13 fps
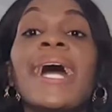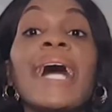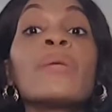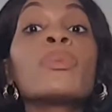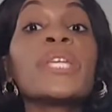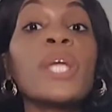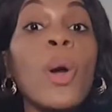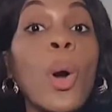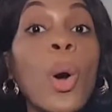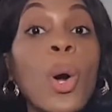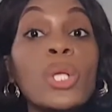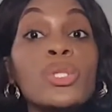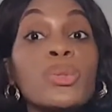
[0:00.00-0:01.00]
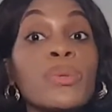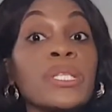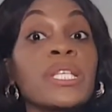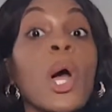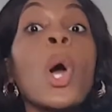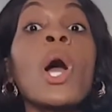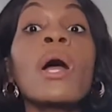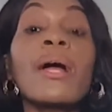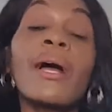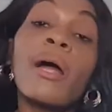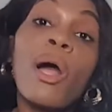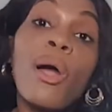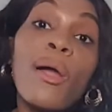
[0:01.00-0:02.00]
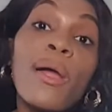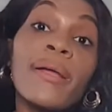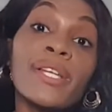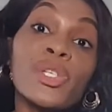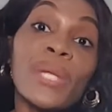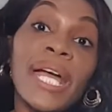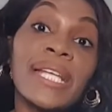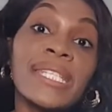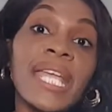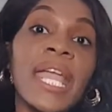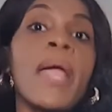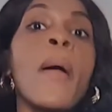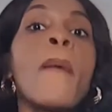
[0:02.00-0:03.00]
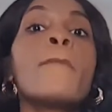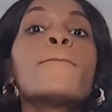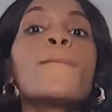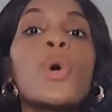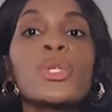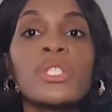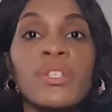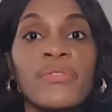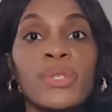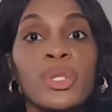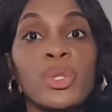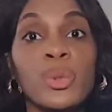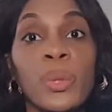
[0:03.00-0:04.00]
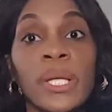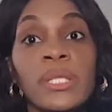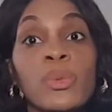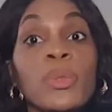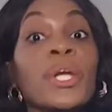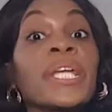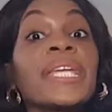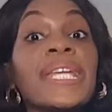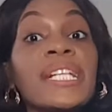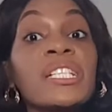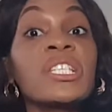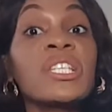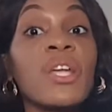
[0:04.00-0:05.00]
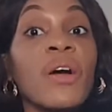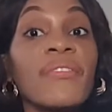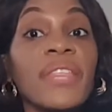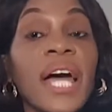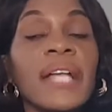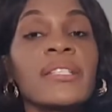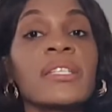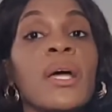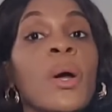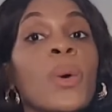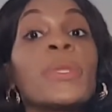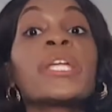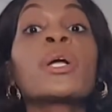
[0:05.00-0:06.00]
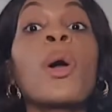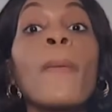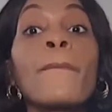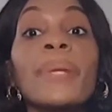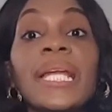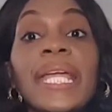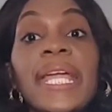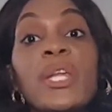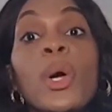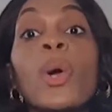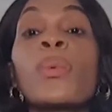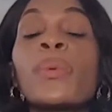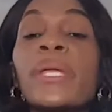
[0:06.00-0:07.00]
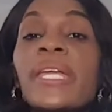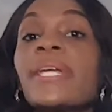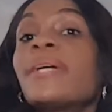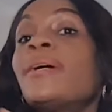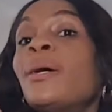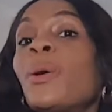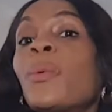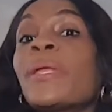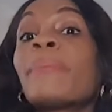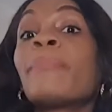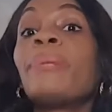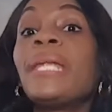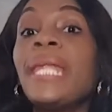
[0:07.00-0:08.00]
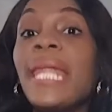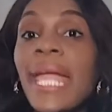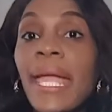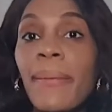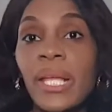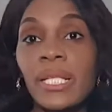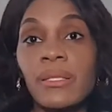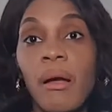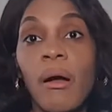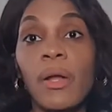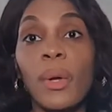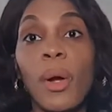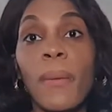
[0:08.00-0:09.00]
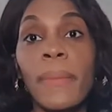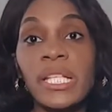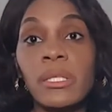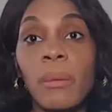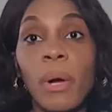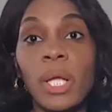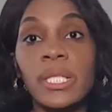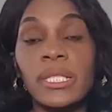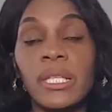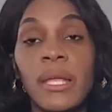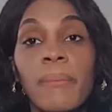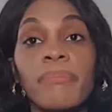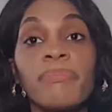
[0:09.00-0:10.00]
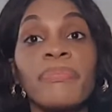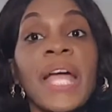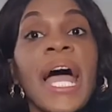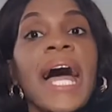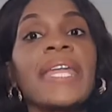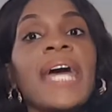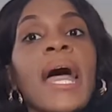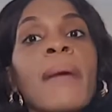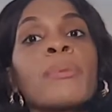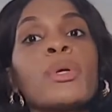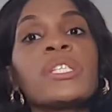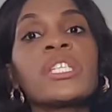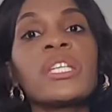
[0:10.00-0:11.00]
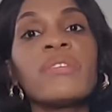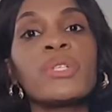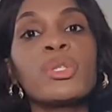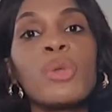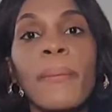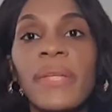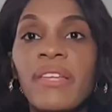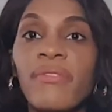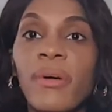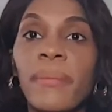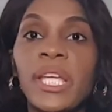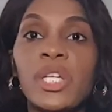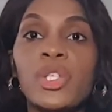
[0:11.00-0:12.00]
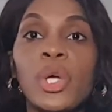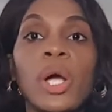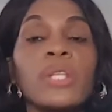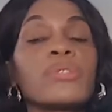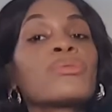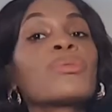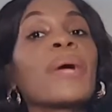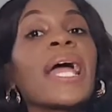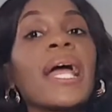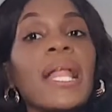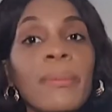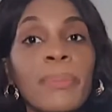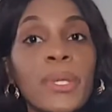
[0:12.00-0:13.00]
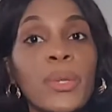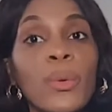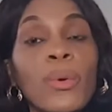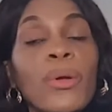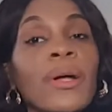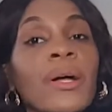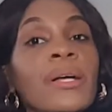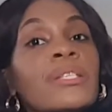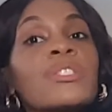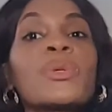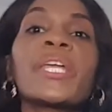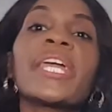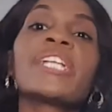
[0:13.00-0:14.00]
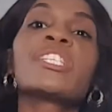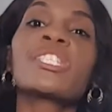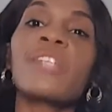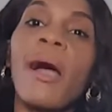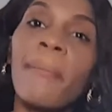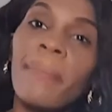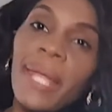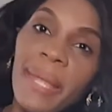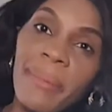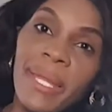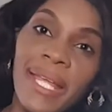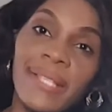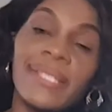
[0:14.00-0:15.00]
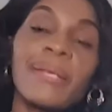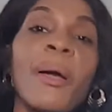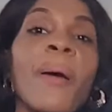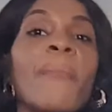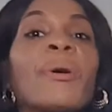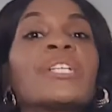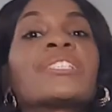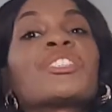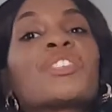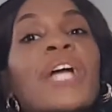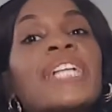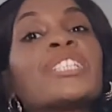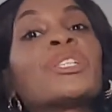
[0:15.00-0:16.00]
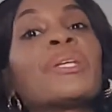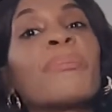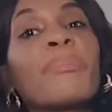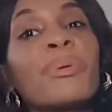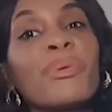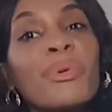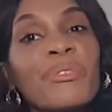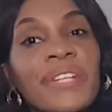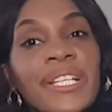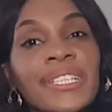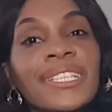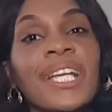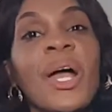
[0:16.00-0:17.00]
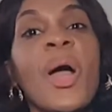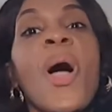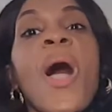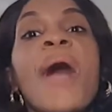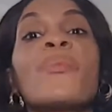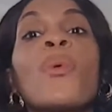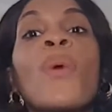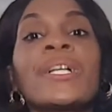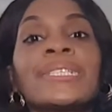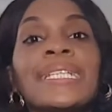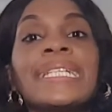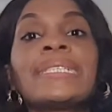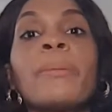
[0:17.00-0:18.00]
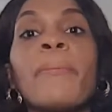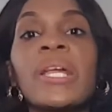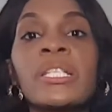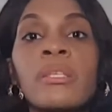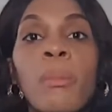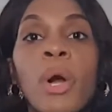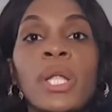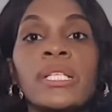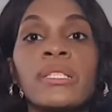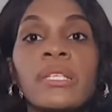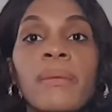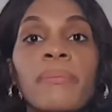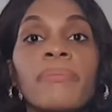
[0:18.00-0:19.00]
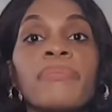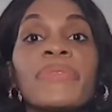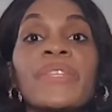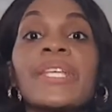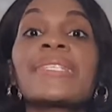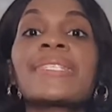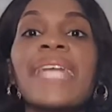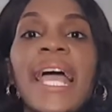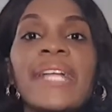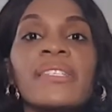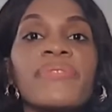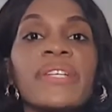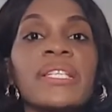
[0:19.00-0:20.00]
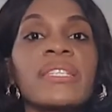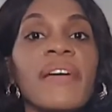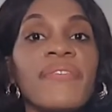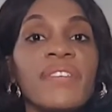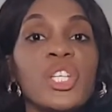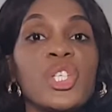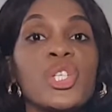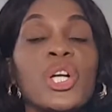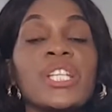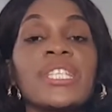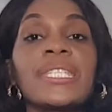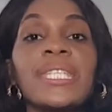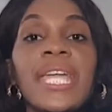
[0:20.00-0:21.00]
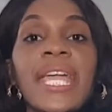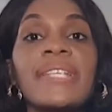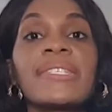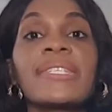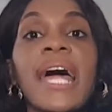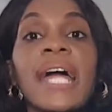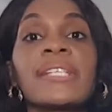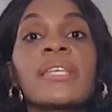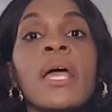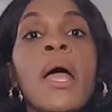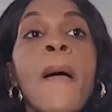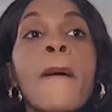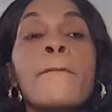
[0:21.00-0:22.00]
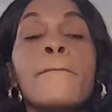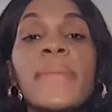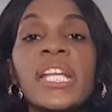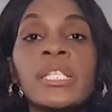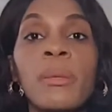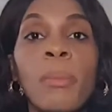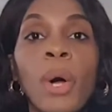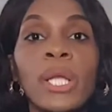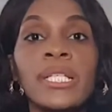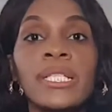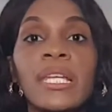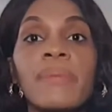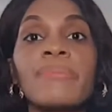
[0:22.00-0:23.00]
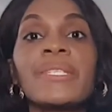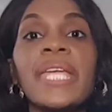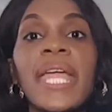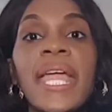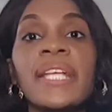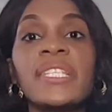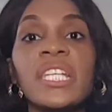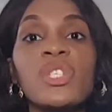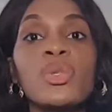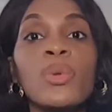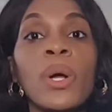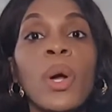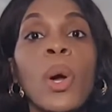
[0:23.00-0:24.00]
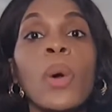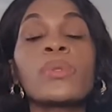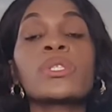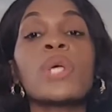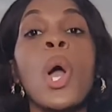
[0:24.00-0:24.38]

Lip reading: And we all do it, or should I say most of us do it. We're guilty of that. We complain or we blame it on our metabolism. And I'm going to give you some information to help you so you can stop blaming it but try to improve it. And what is metabolism? The scientific definition states that metabolism takes into account